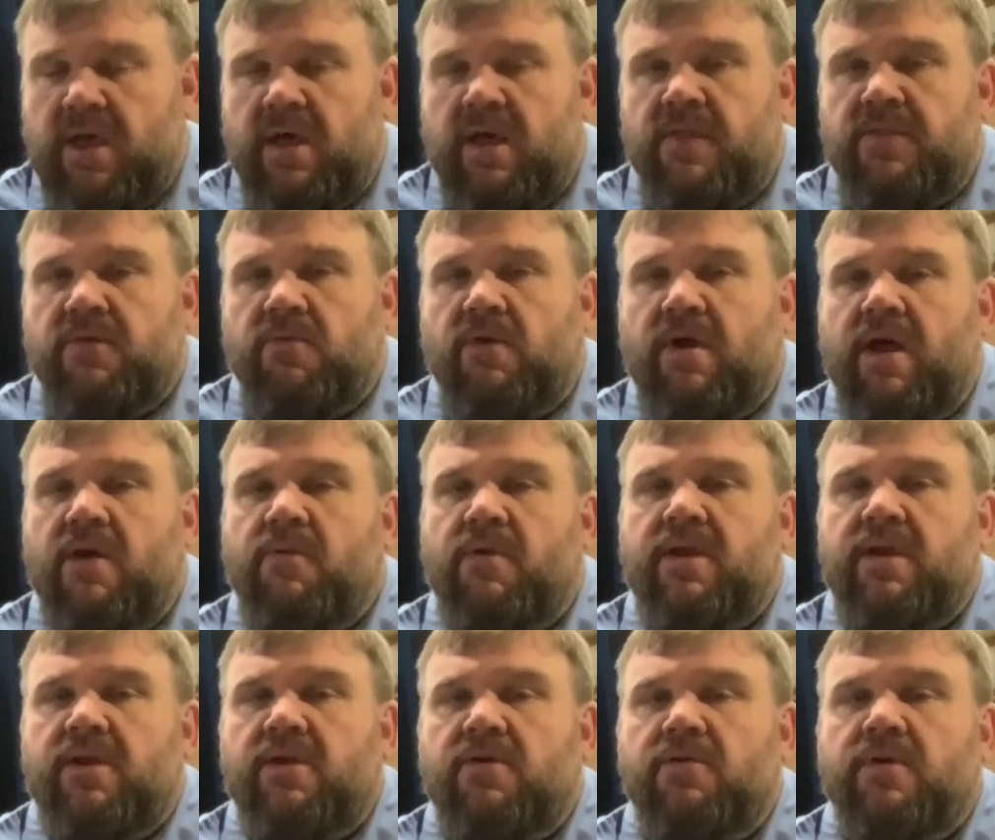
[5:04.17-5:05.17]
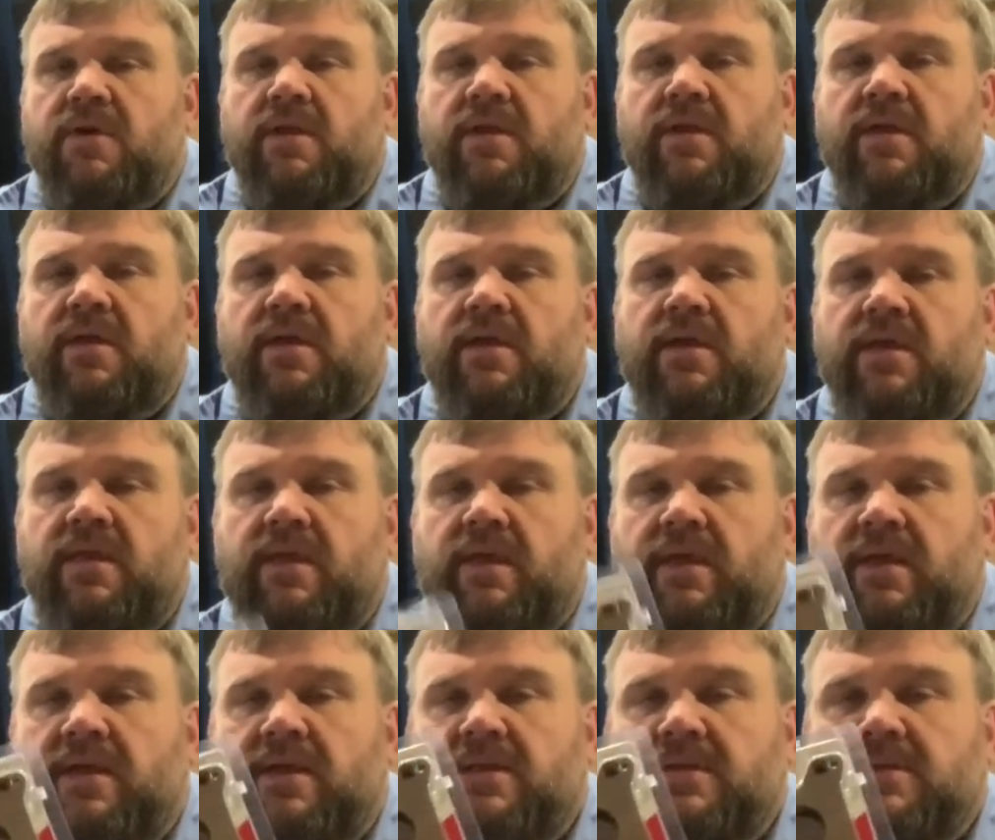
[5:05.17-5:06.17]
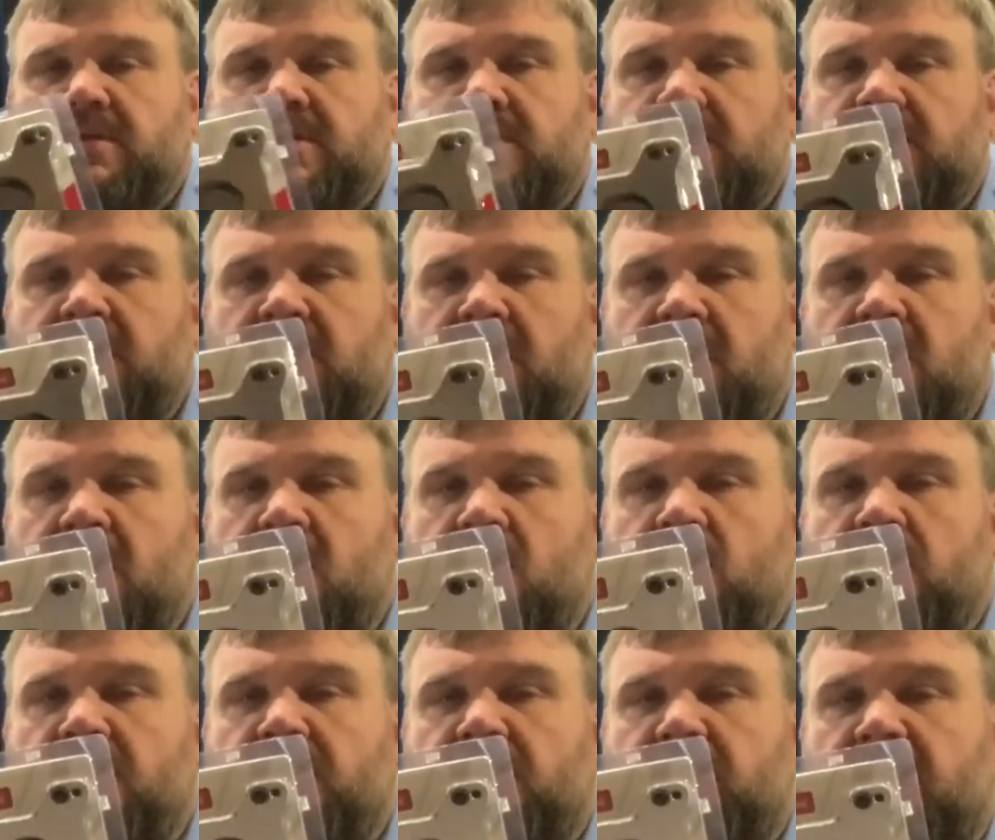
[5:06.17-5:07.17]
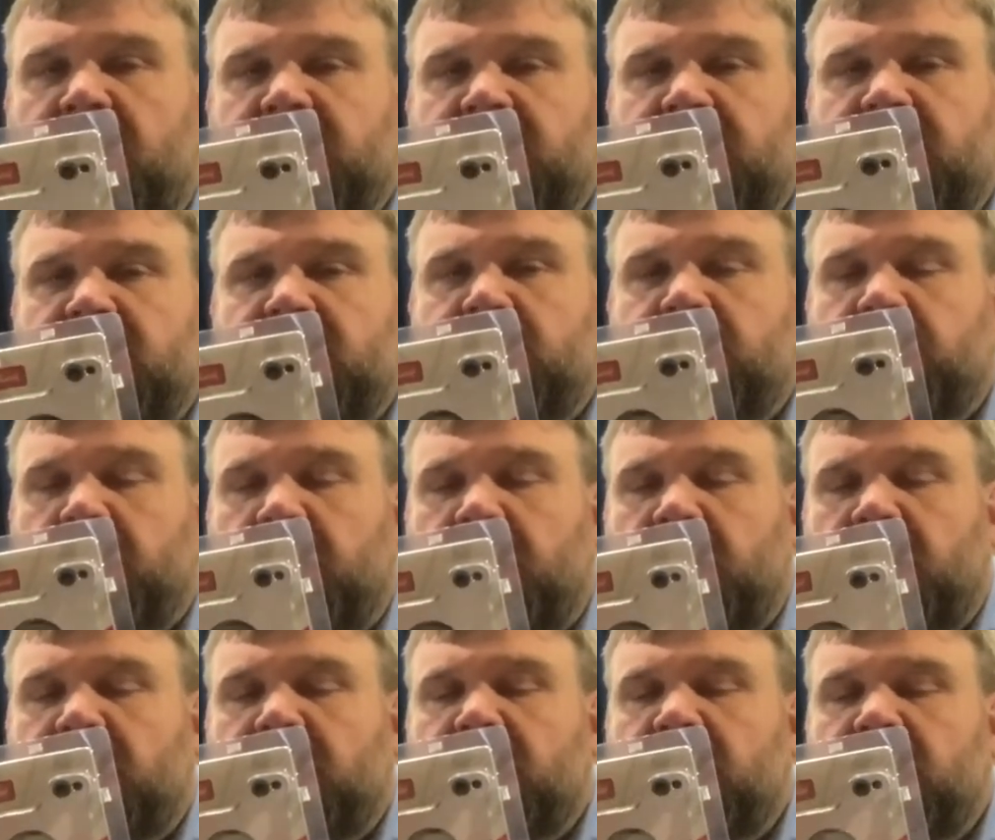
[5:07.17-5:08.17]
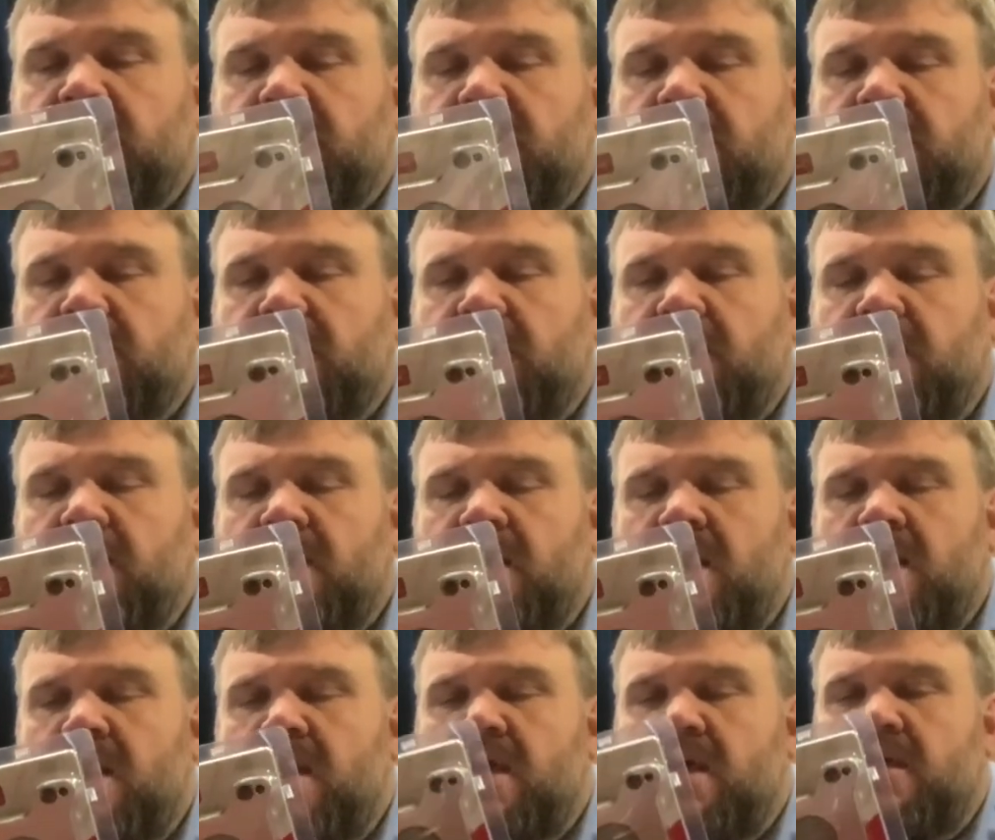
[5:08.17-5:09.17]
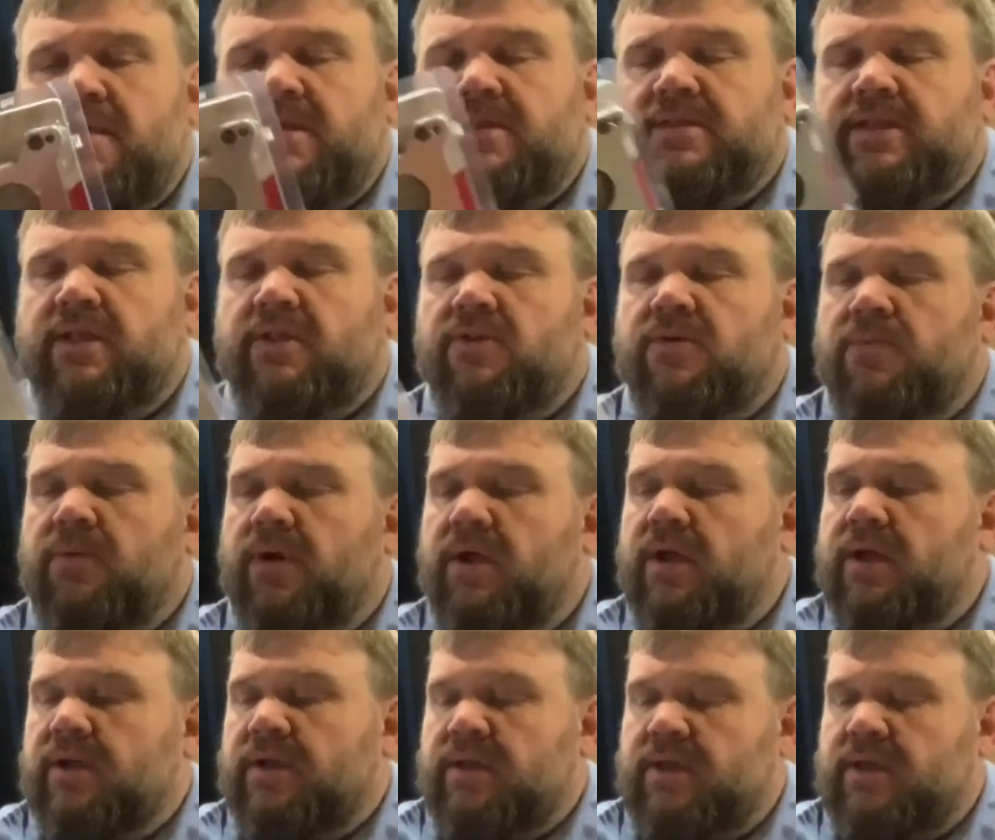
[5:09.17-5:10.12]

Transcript: The right way to do it is with a transition plate. This Elderbrock